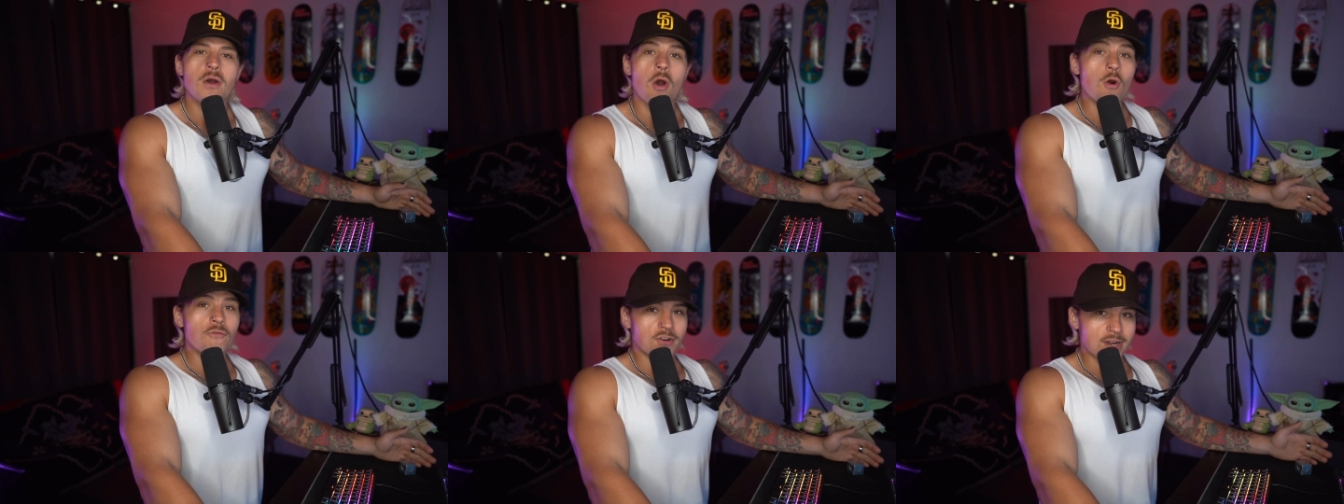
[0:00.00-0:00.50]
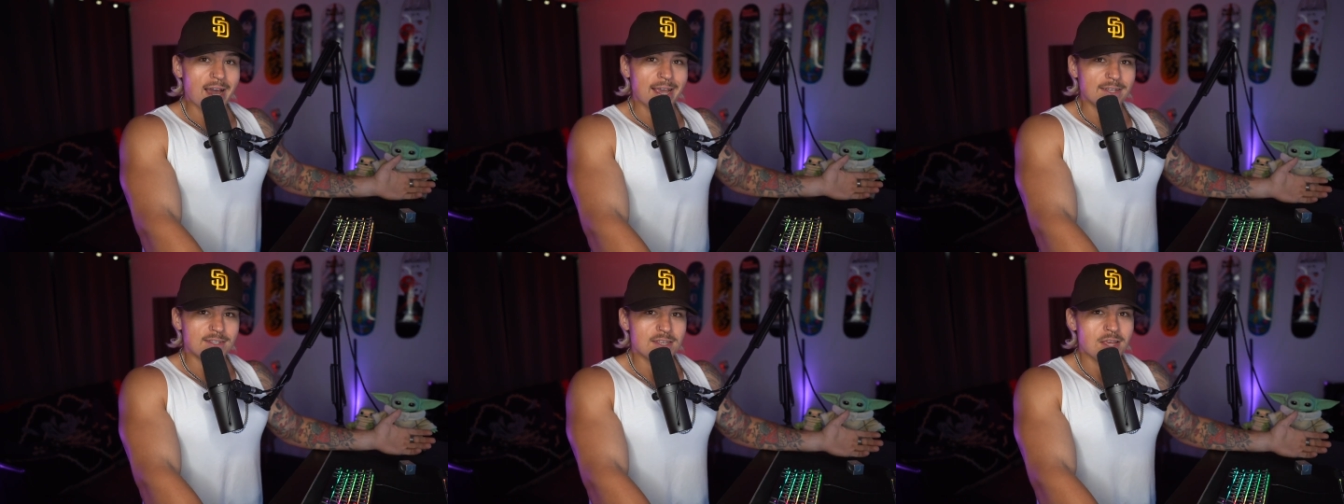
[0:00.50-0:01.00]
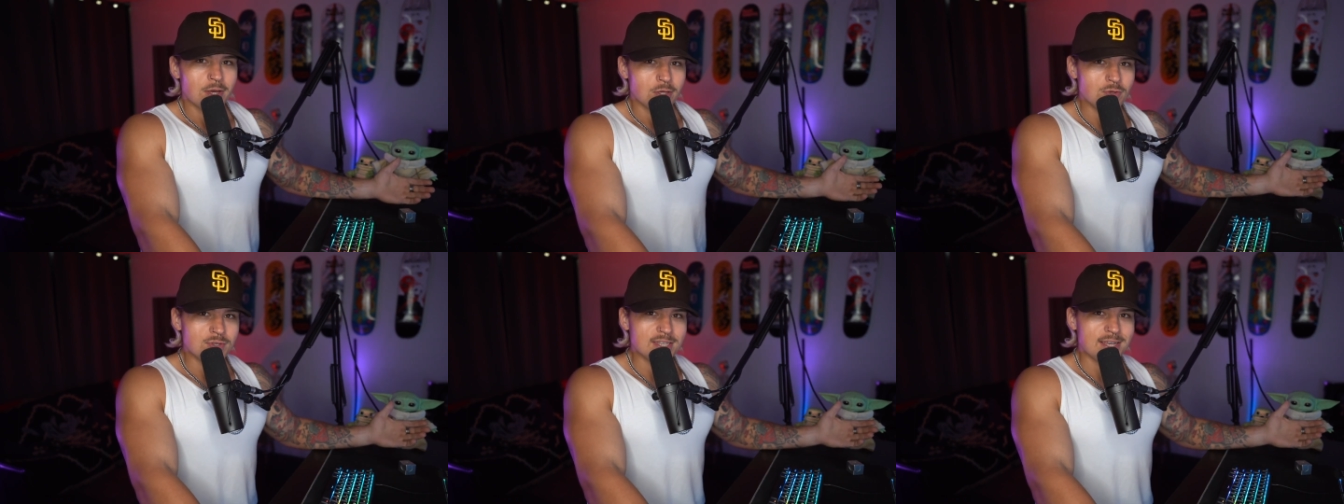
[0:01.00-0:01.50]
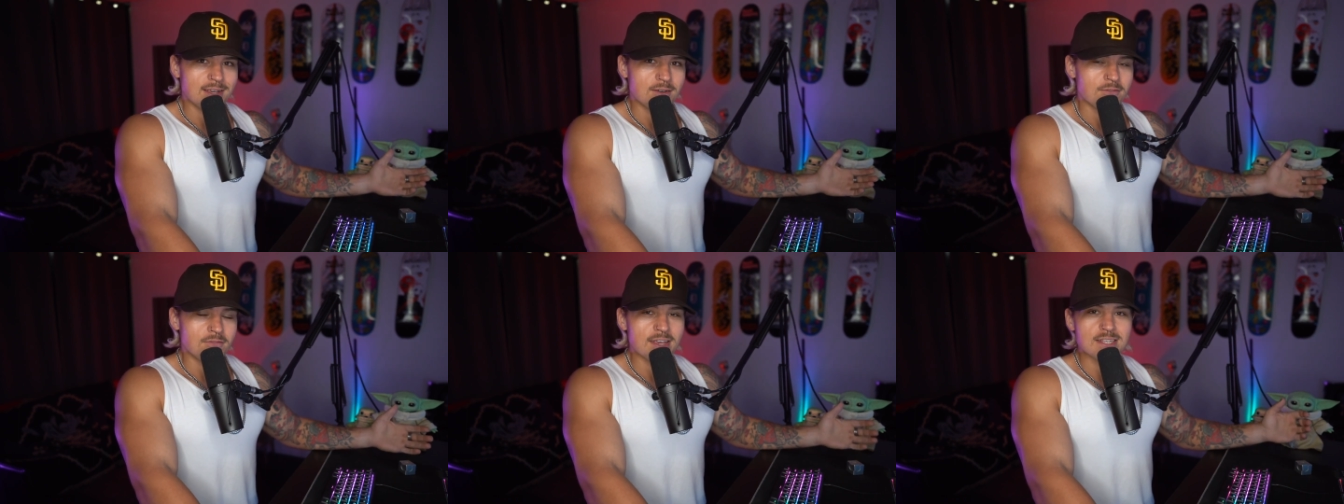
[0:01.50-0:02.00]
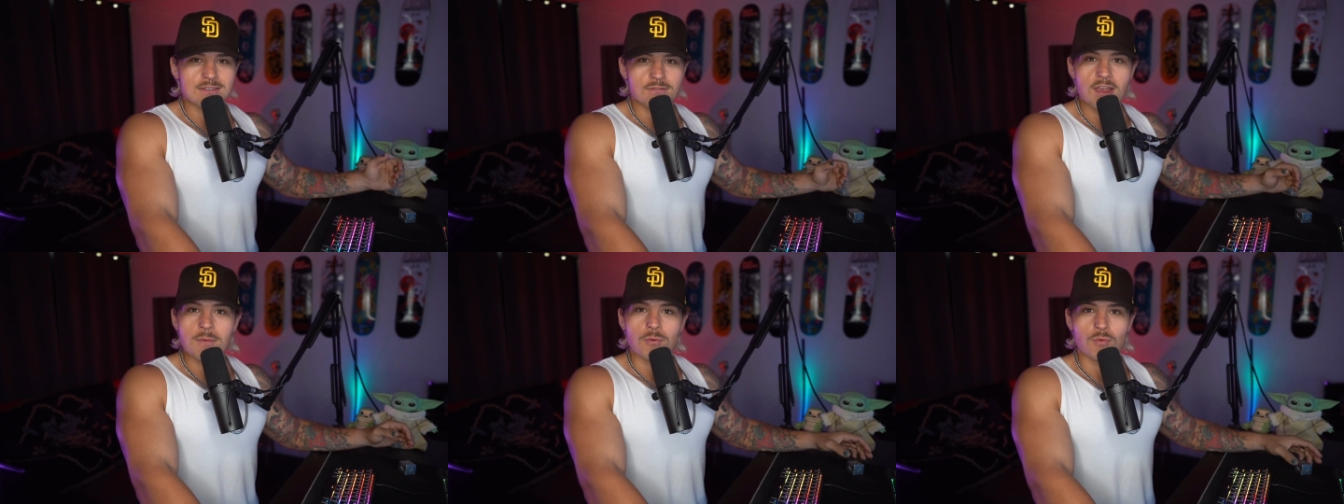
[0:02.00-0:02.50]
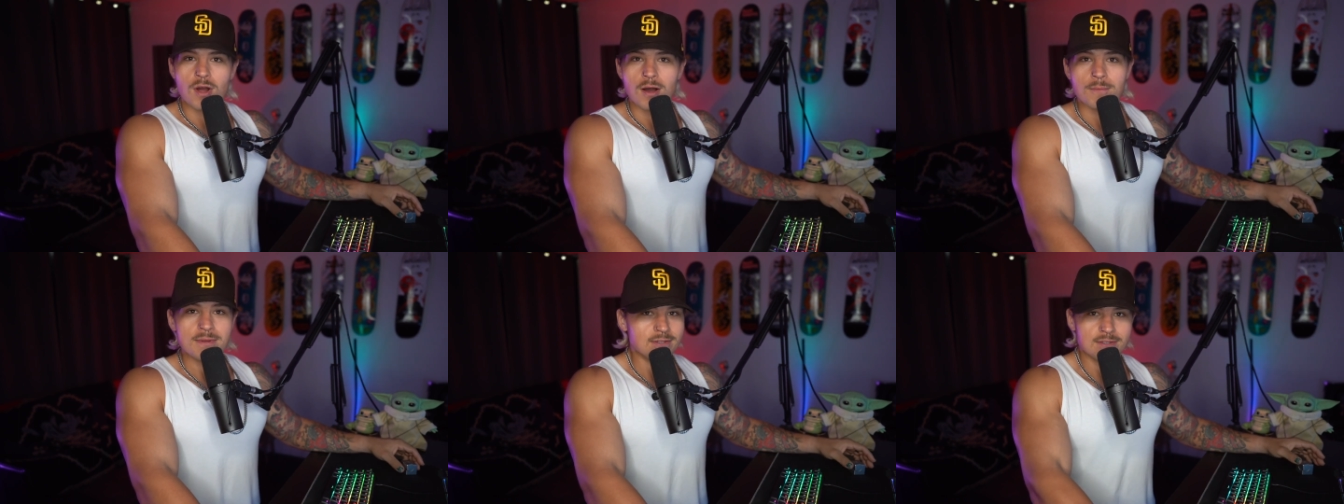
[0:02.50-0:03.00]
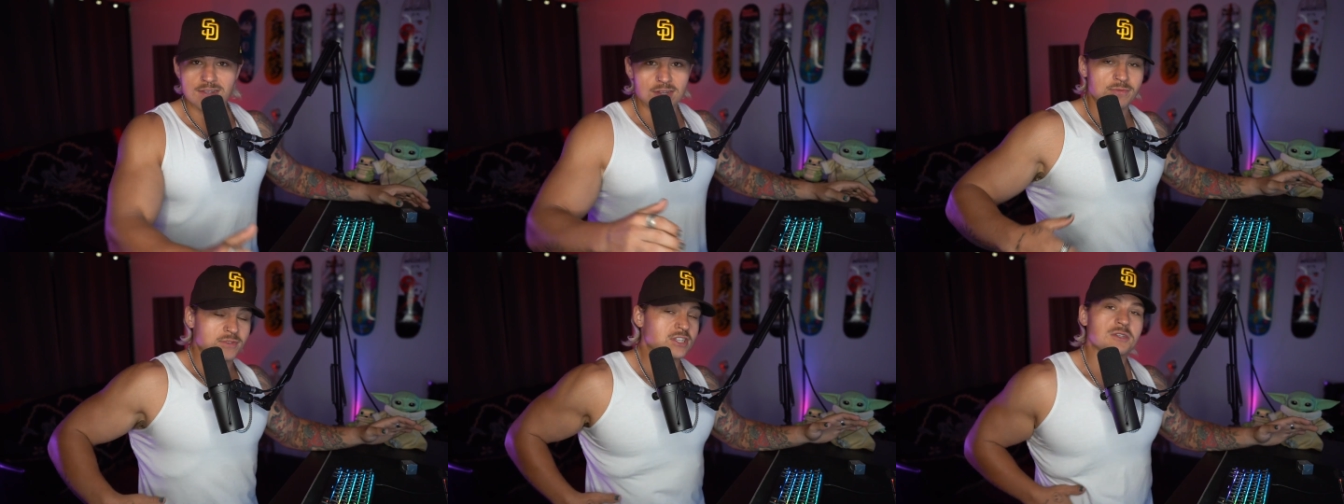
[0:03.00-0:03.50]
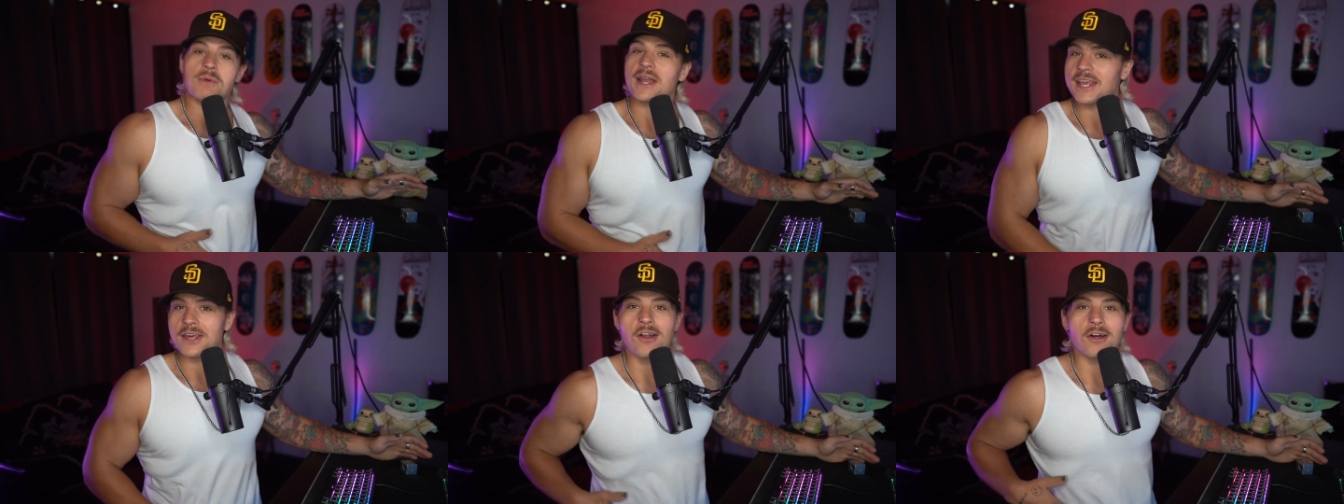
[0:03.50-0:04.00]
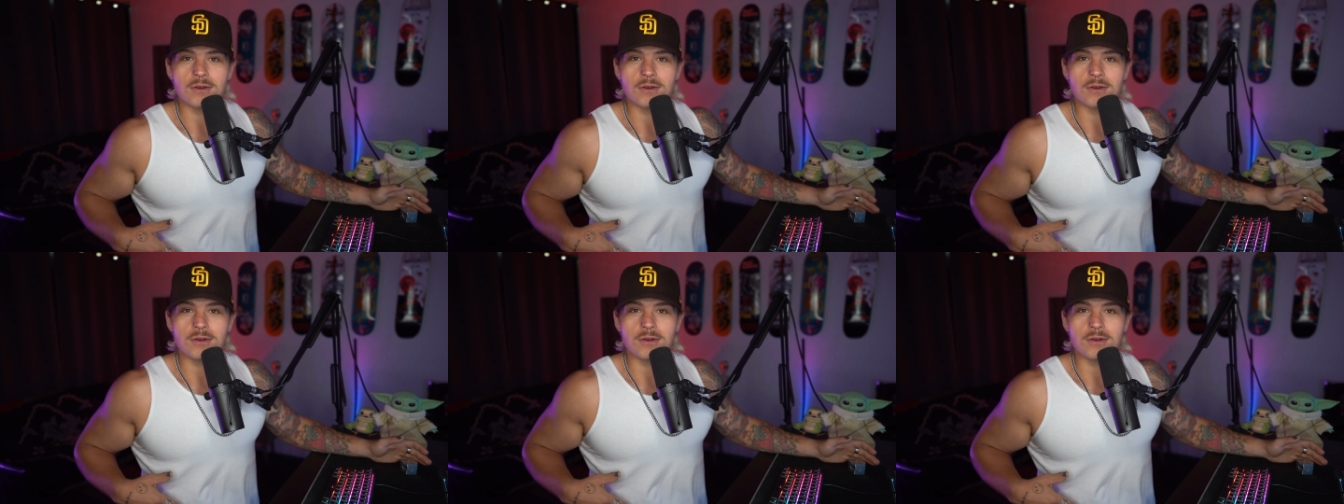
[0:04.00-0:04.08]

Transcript: overnight using Vicks Vapor Rub and, and spreading it on her